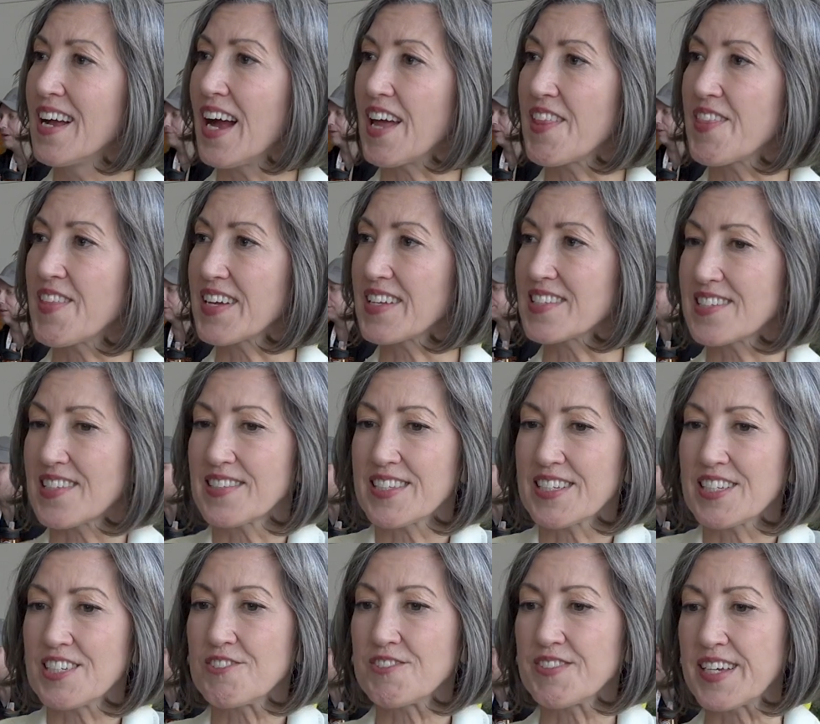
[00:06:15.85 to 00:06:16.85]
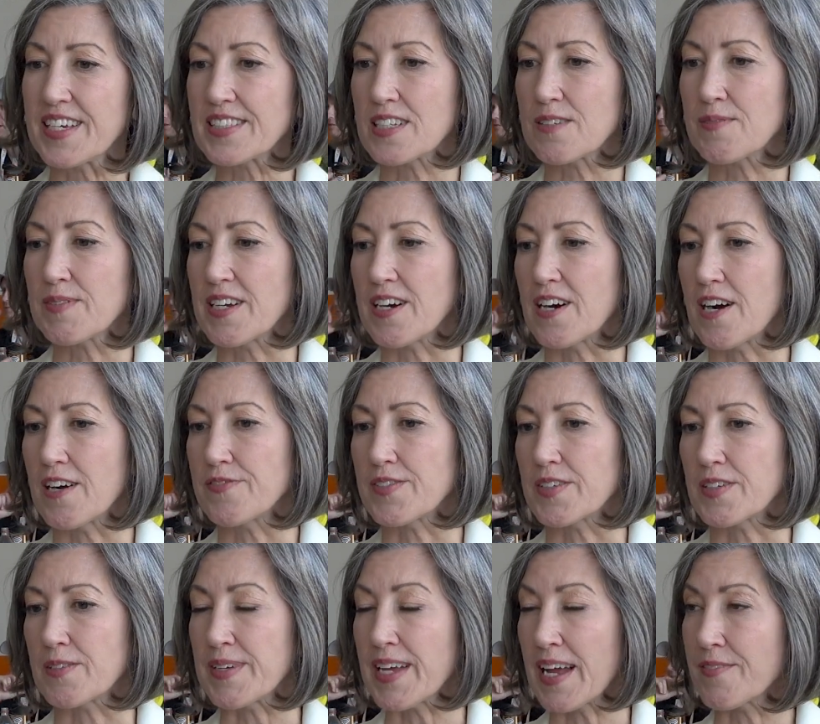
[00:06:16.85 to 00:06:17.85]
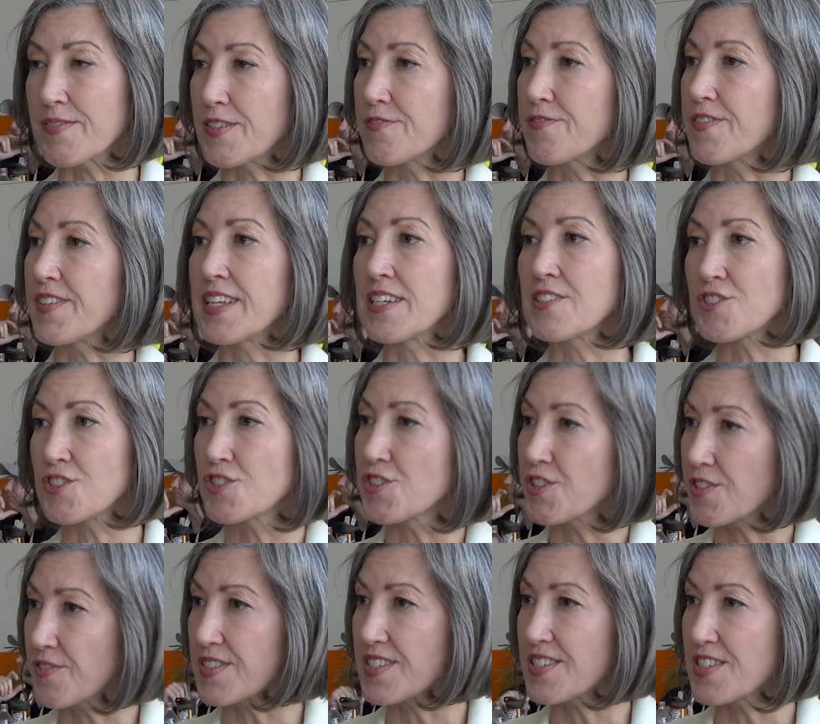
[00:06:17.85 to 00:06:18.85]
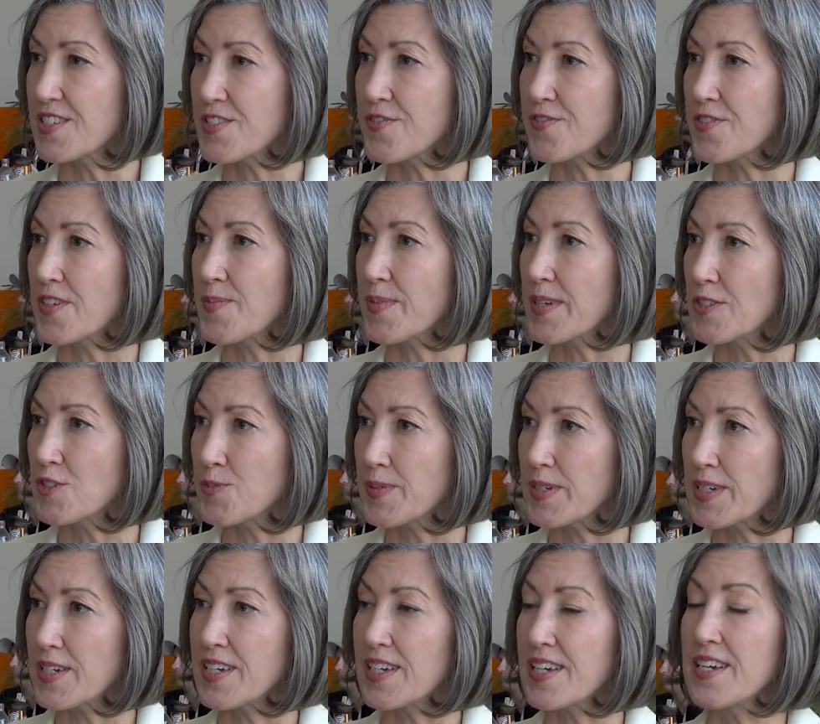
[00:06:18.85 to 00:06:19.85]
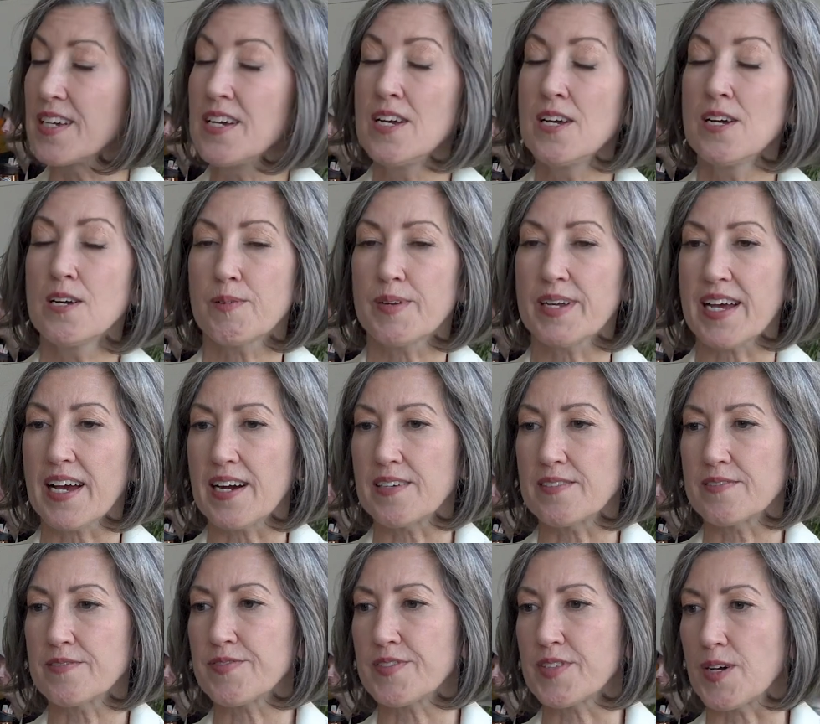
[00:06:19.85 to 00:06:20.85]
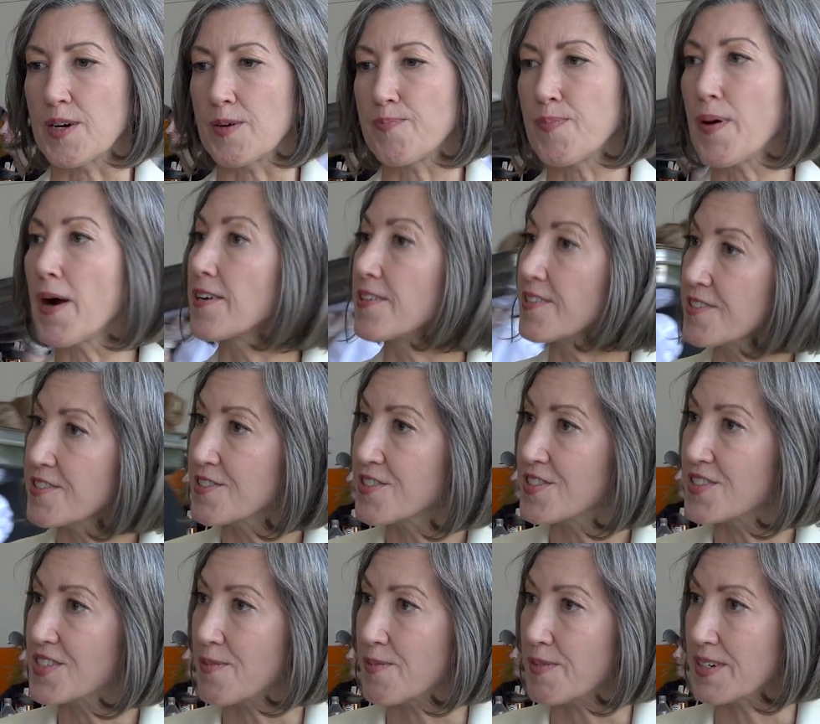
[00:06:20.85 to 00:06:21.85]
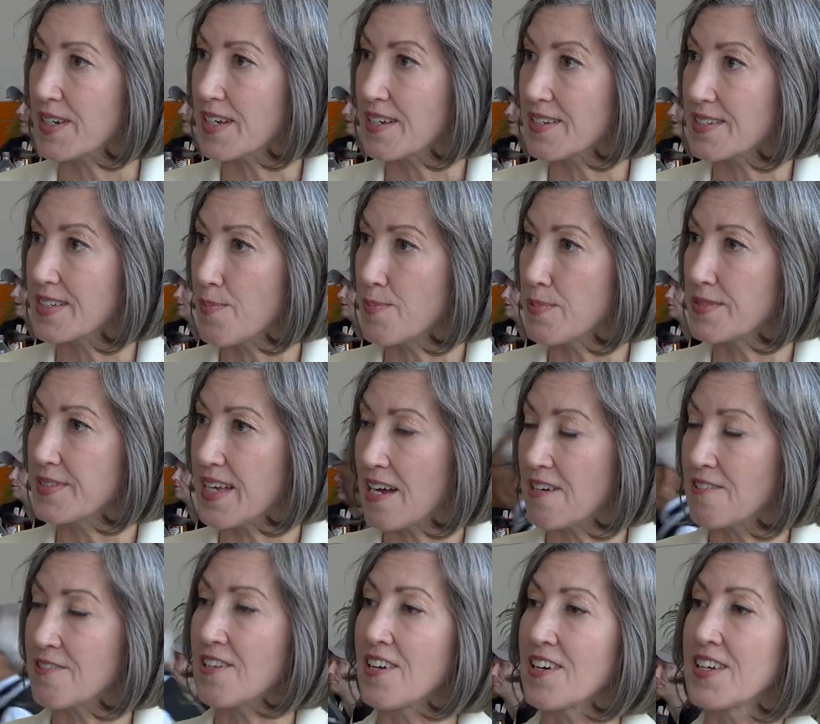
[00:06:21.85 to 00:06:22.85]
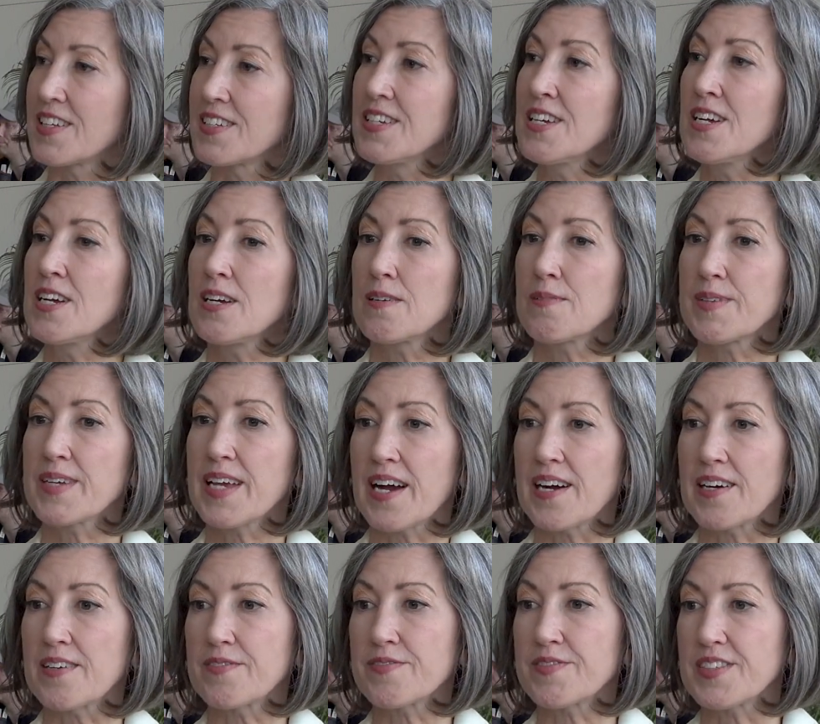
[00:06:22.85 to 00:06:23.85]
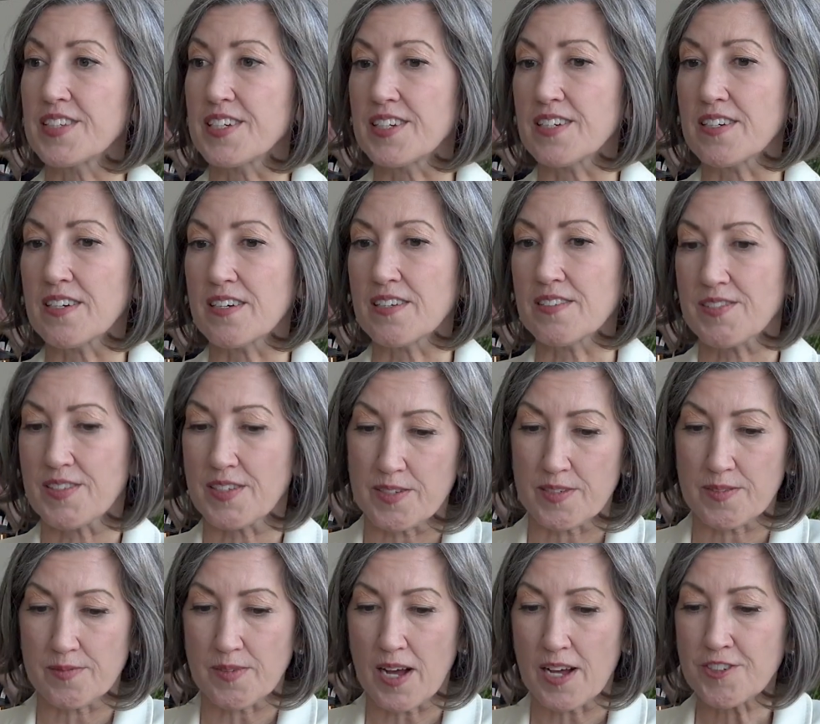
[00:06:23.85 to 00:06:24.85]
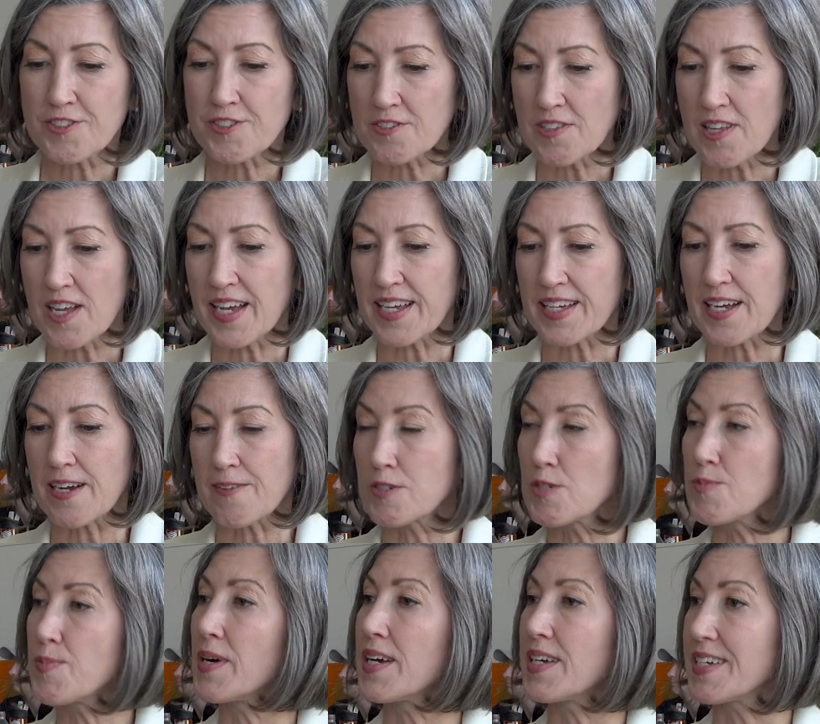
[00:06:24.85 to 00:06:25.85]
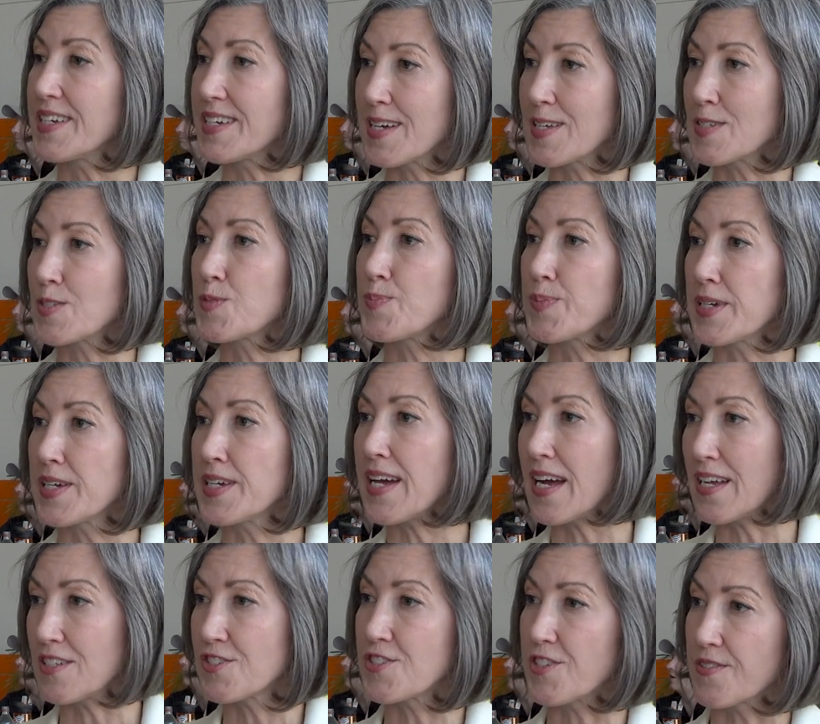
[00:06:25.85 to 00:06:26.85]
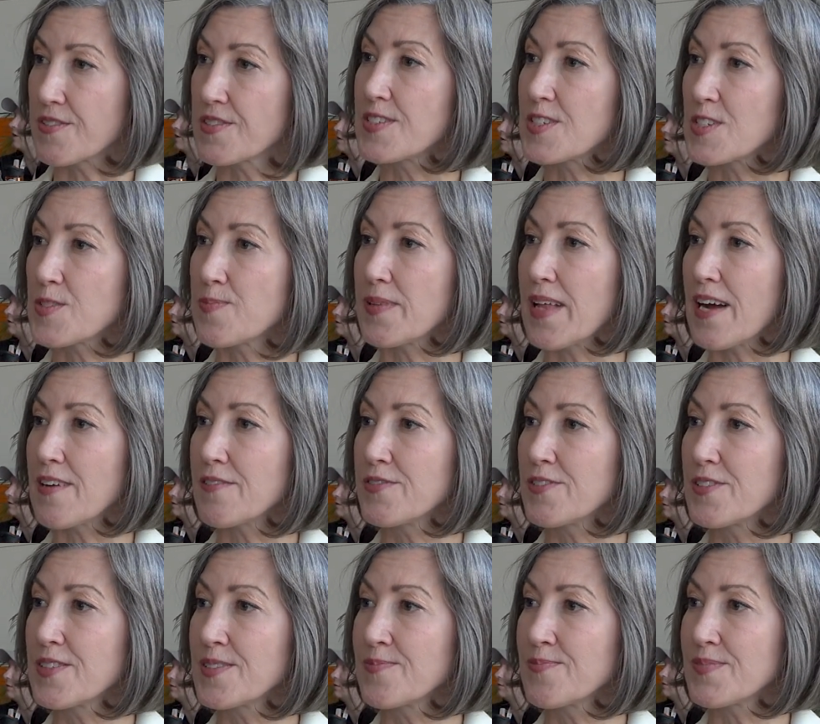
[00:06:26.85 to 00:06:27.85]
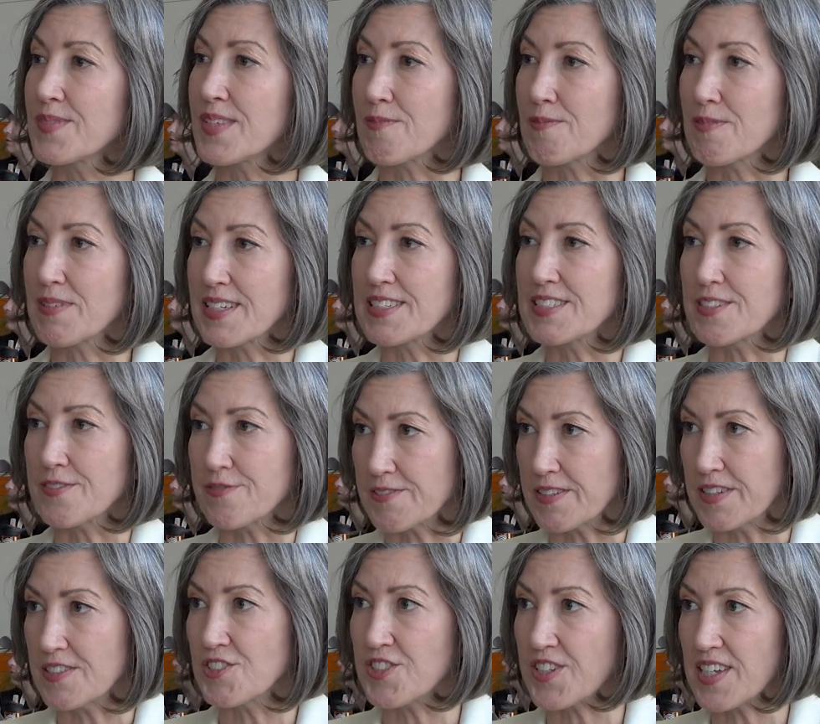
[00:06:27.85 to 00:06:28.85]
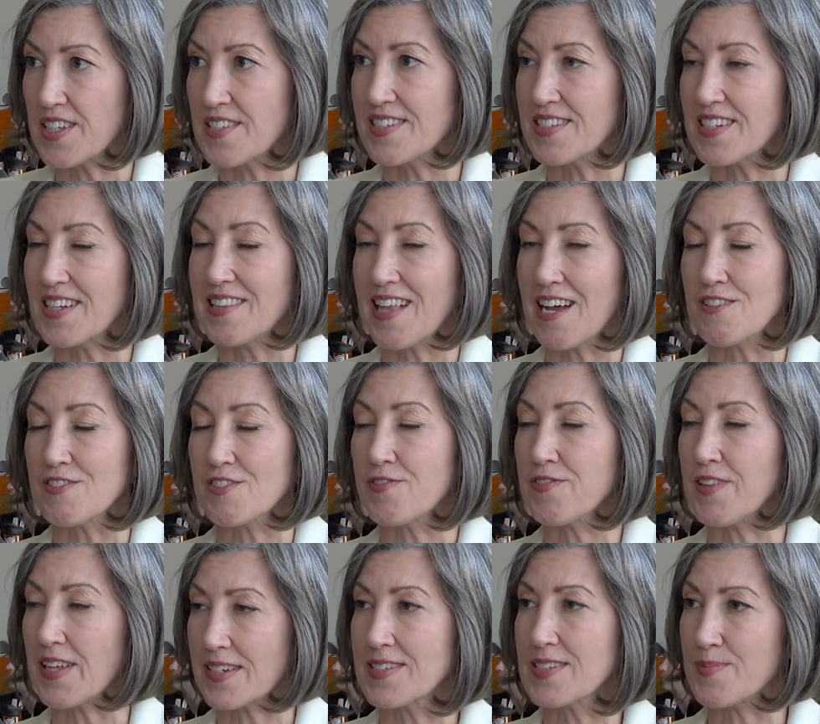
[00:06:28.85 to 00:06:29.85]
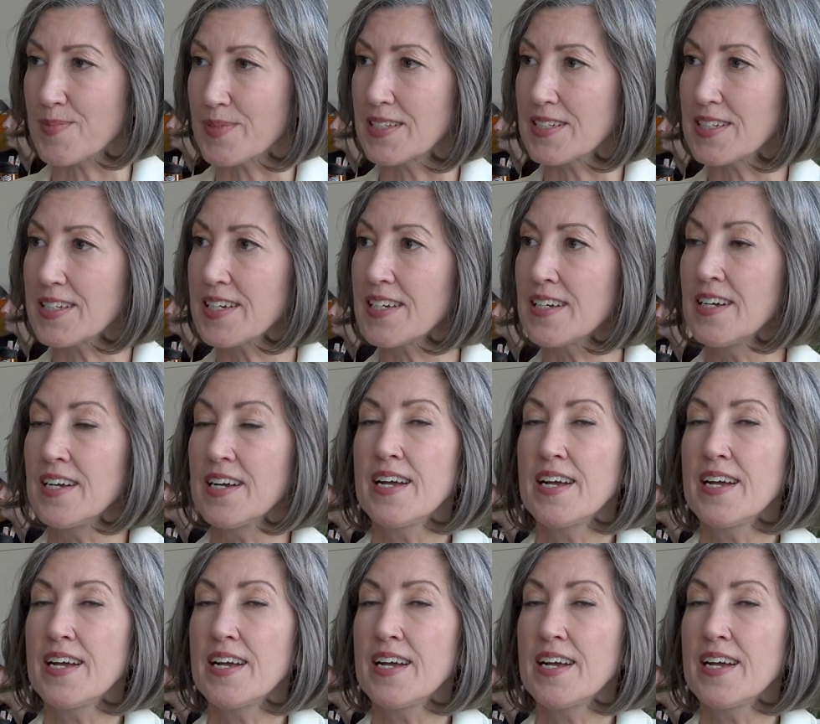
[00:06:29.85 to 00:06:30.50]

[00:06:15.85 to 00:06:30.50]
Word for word: I think it's something unique that we offer. We have the financial services from HPE, we have the partners that we're going to double down on, we have the, the underlying Aruba ESP Edge Services platform that really differentiates and allows flexibility.